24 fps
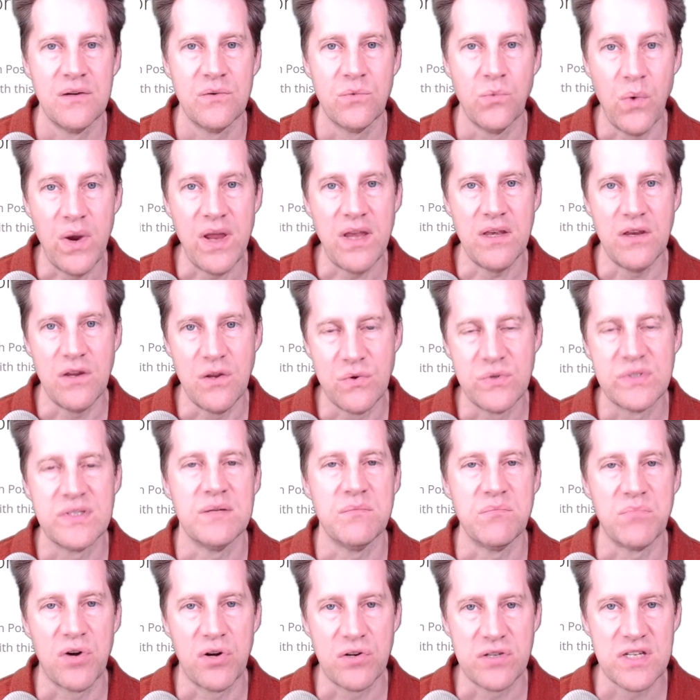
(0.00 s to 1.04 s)
when
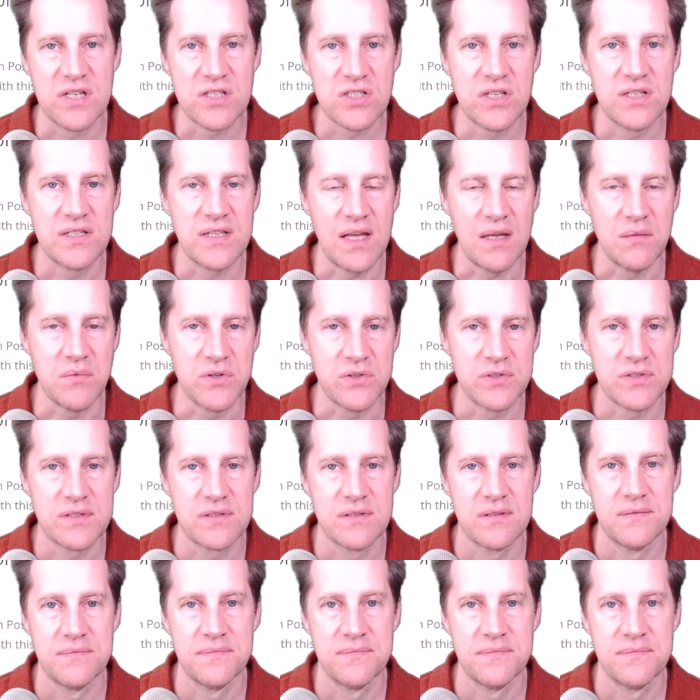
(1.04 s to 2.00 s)
using partition tables.